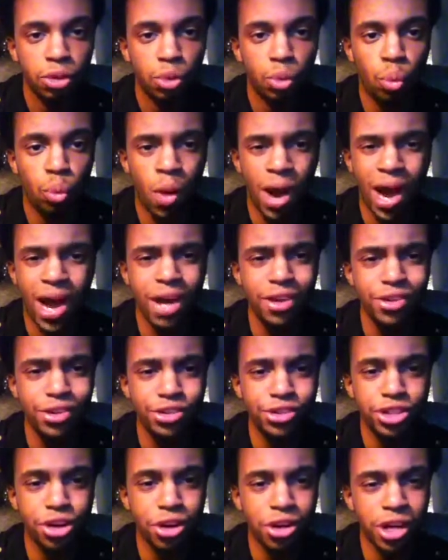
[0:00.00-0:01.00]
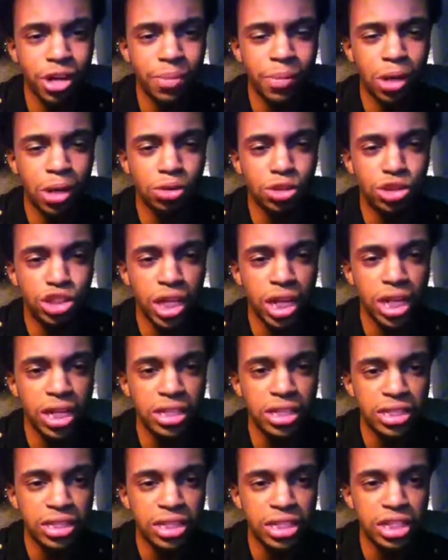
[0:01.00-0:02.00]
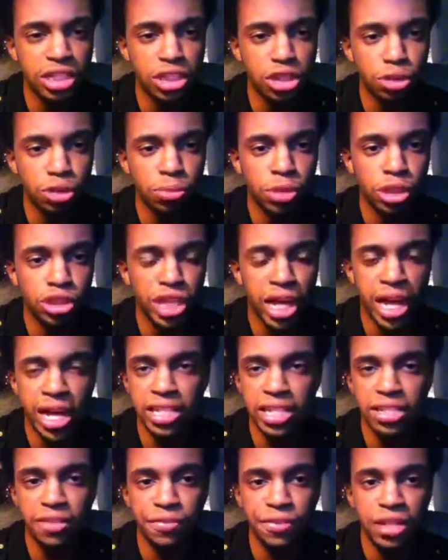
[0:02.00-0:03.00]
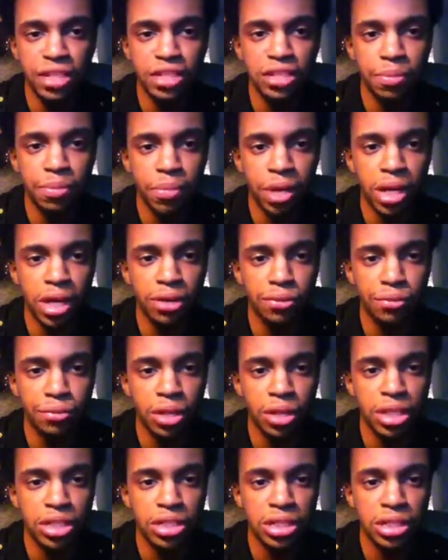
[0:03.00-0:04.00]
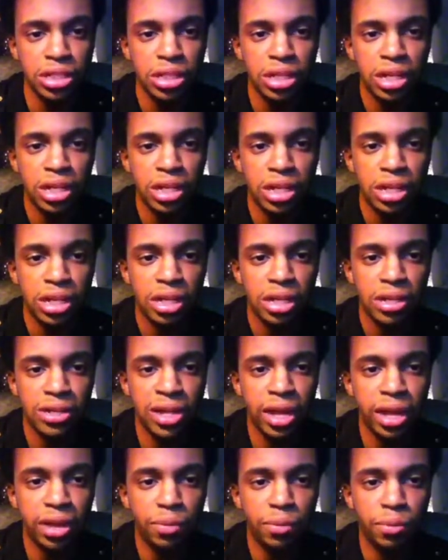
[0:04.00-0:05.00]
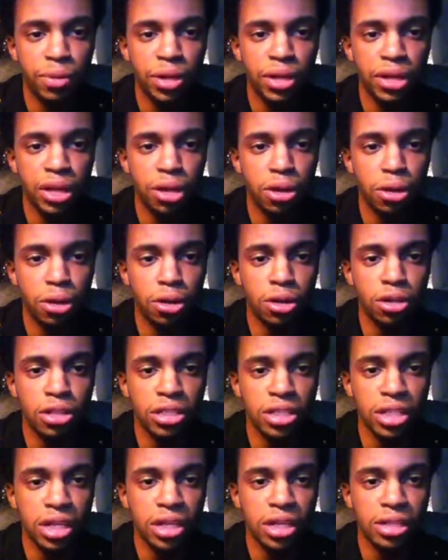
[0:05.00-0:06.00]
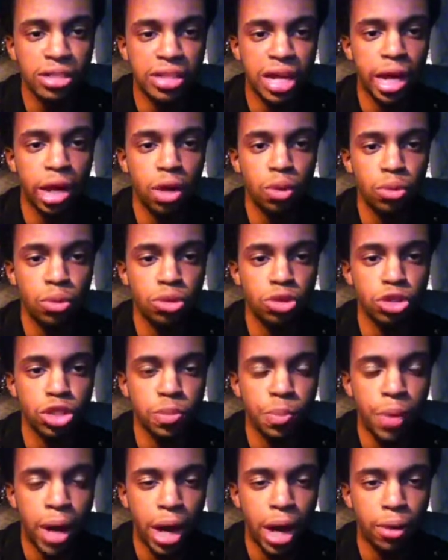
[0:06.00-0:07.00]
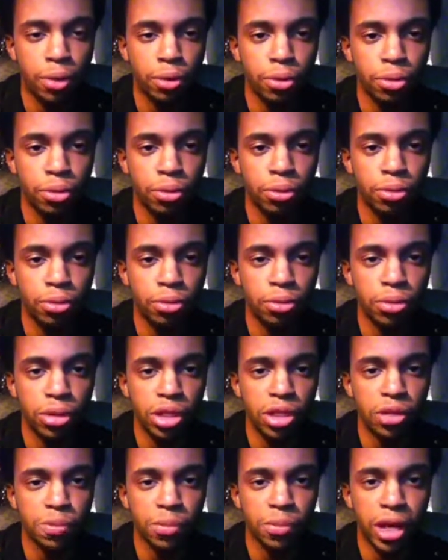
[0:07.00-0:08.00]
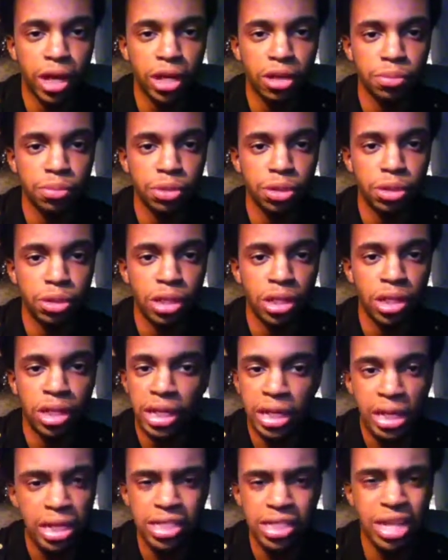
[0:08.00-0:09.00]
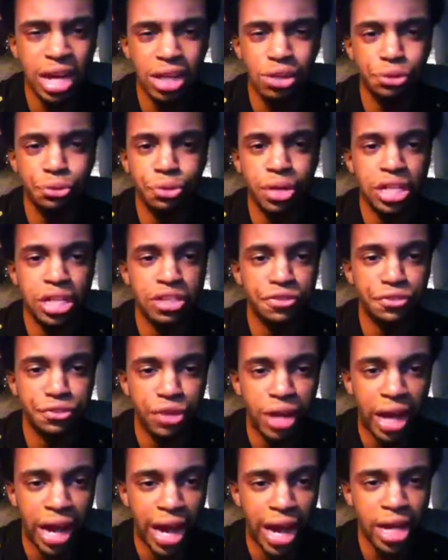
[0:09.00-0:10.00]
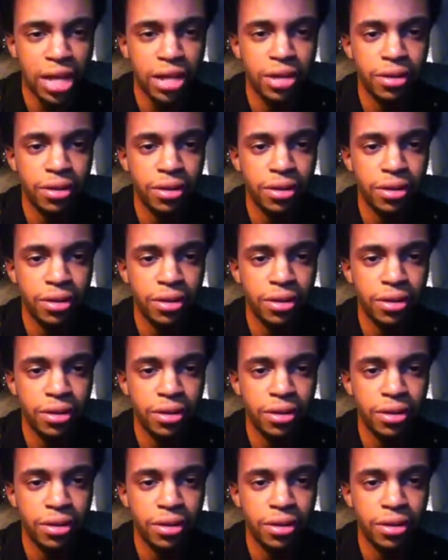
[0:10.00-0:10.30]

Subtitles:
Why are you talking about Jay-Z so much as if he's the main reason that we are on this kind of downward spiral in the black community? He's not the reason for that.